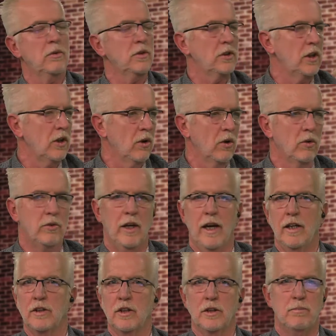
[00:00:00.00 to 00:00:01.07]
It was the old
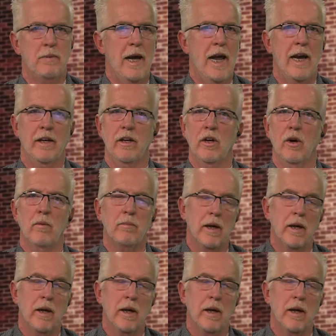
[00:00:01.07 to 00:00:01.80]
days. It's bang, you know.